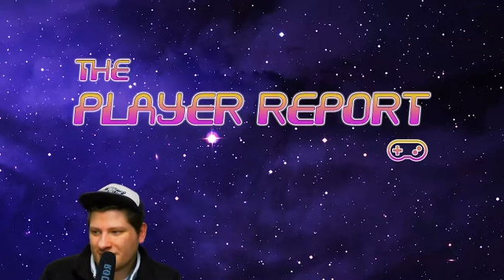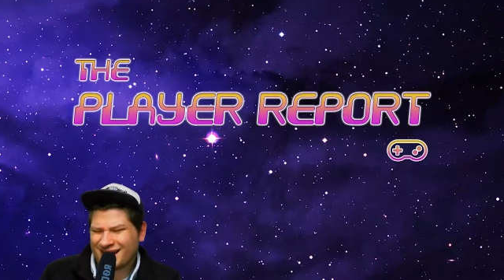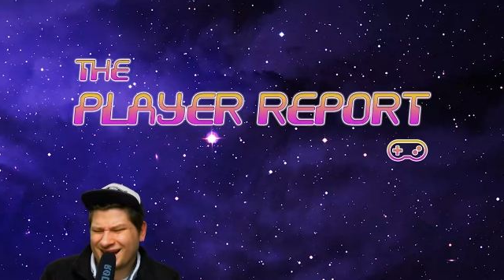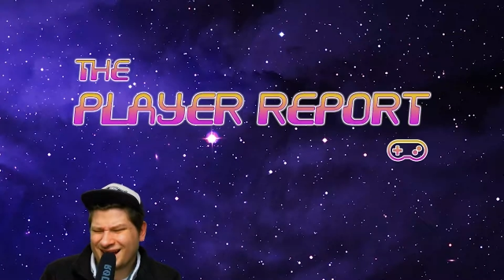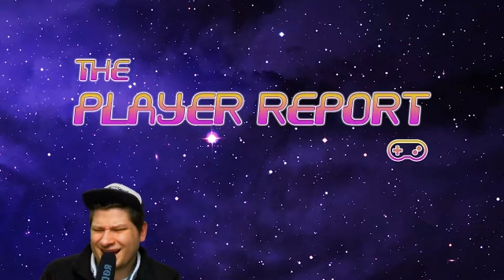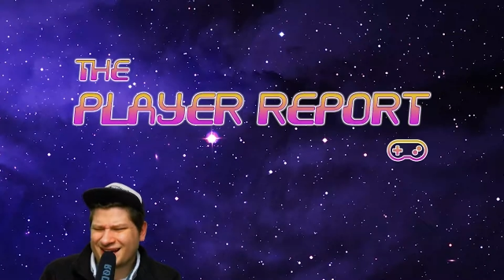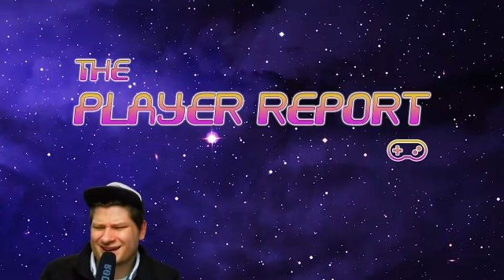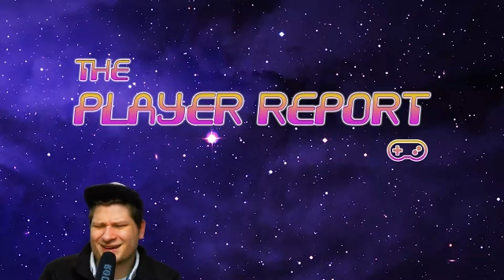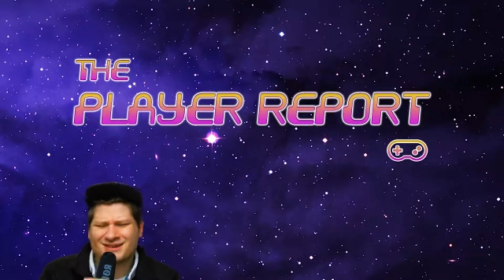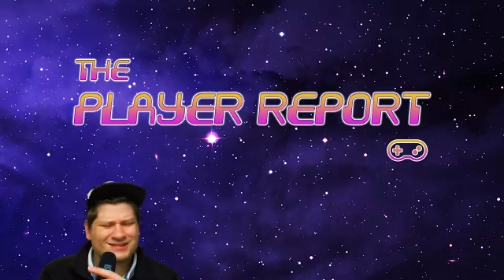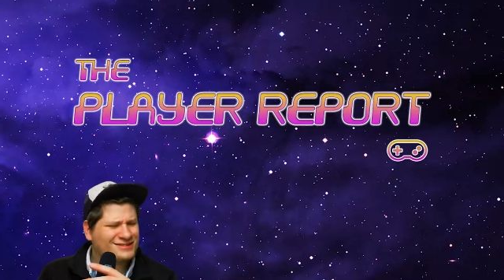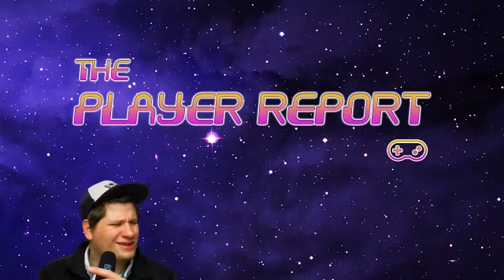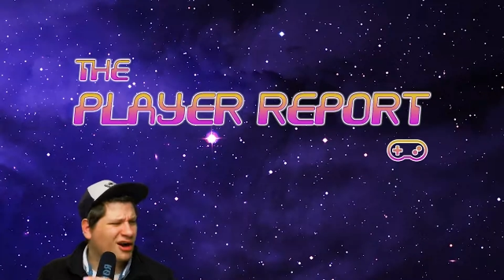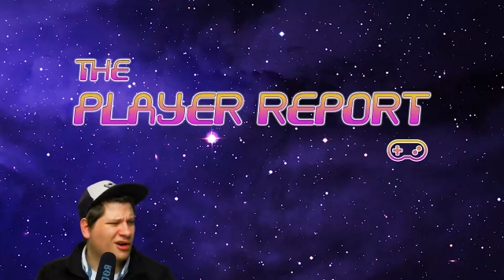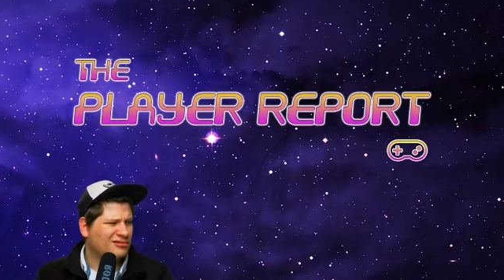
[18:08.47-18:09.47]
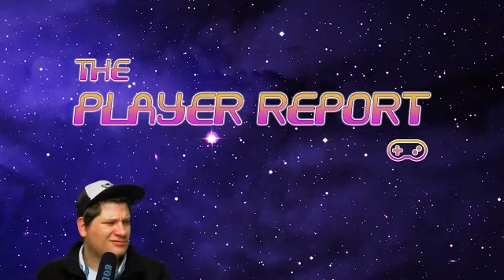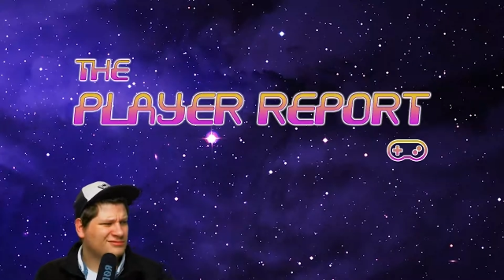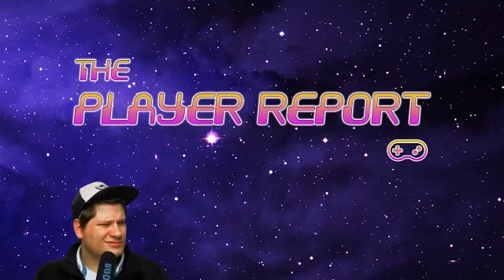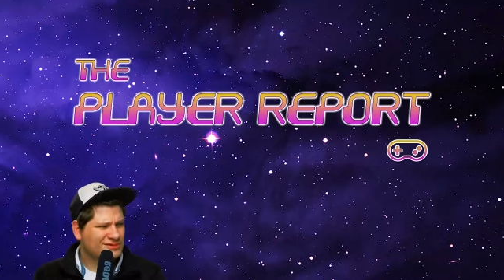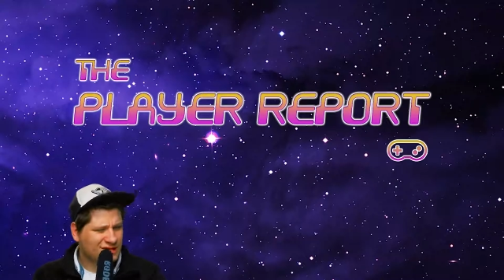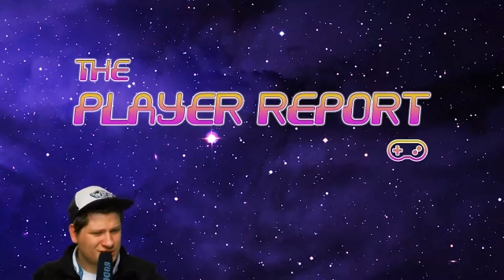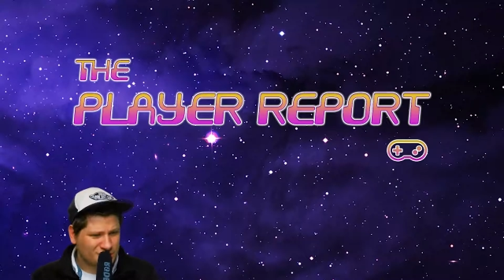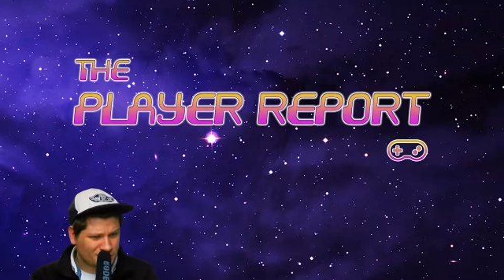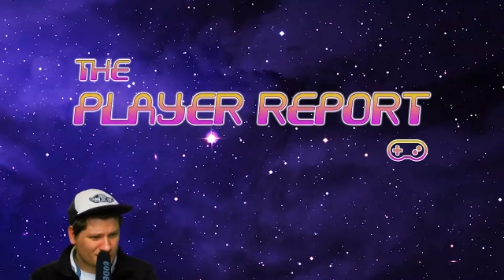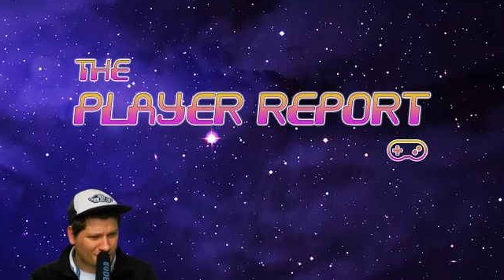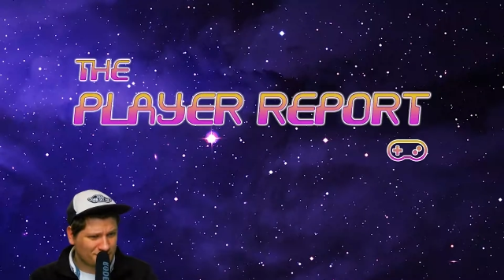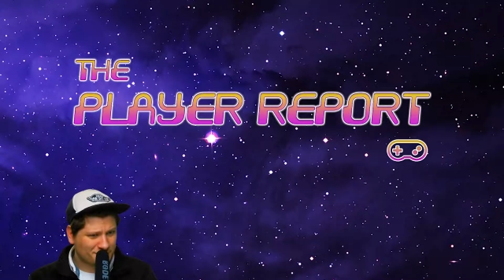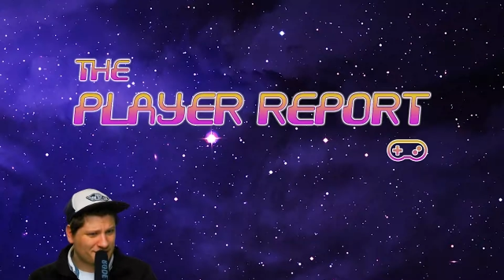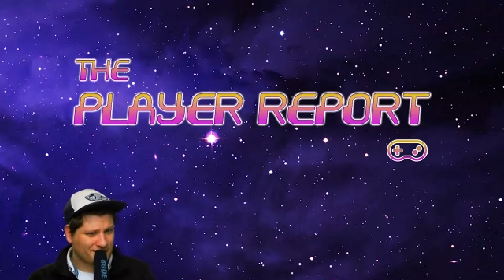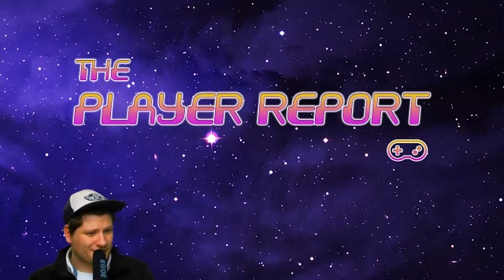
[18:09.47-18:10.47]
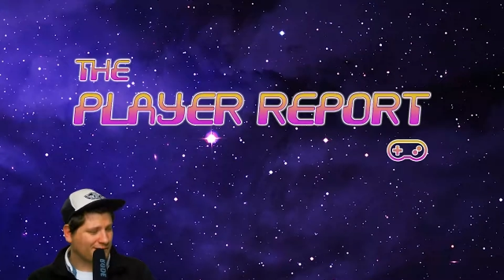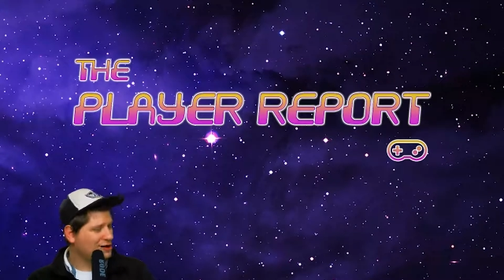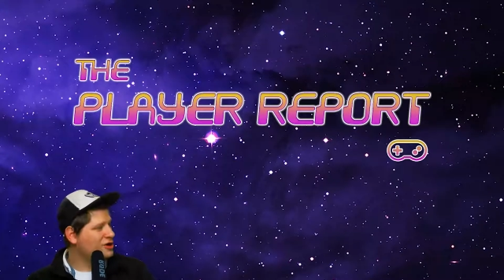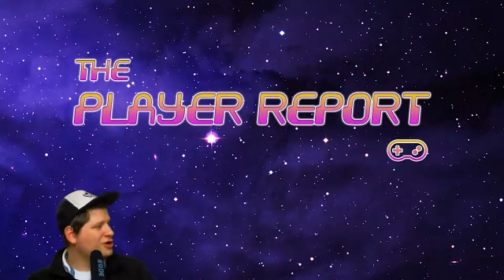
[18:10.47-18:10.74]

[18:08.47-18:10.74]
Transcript: Heck, no. I'll do you one better.